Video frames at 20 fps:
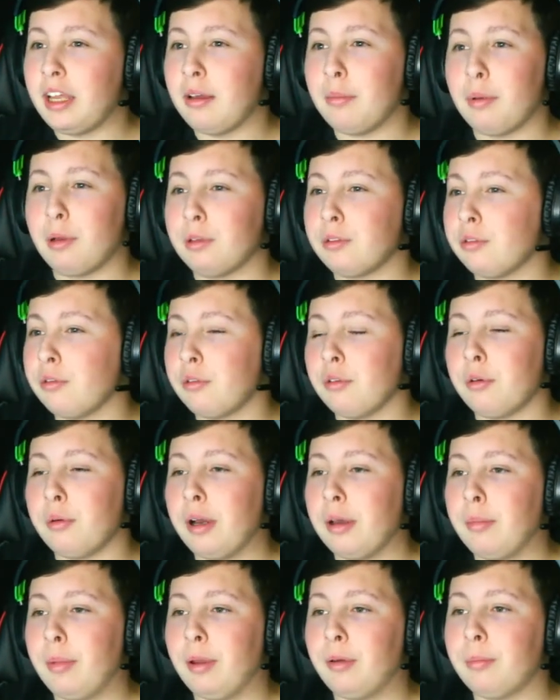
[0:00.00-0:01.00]
but I don't know why
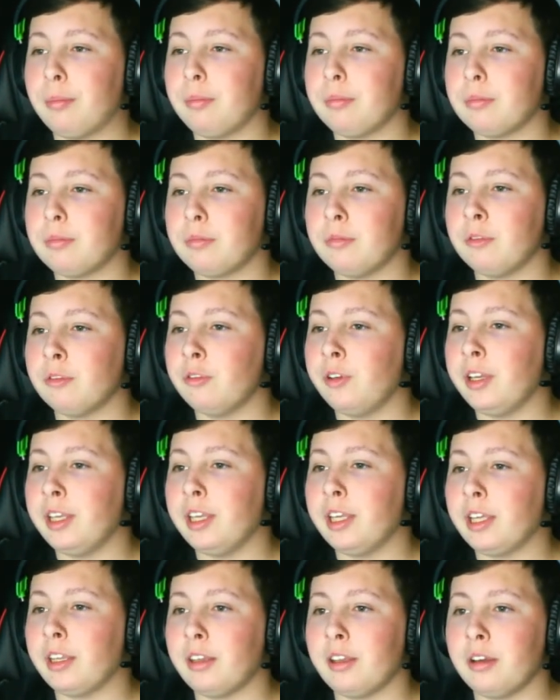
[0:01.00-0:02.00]
my
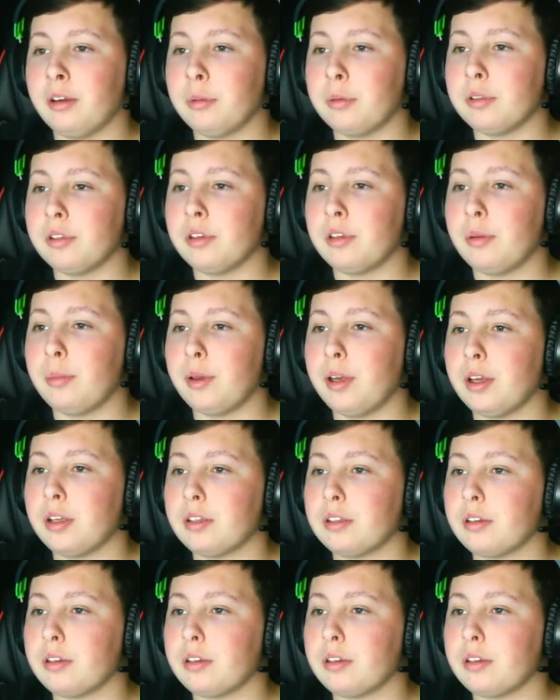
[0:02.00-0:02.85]
reading there wasn't the best.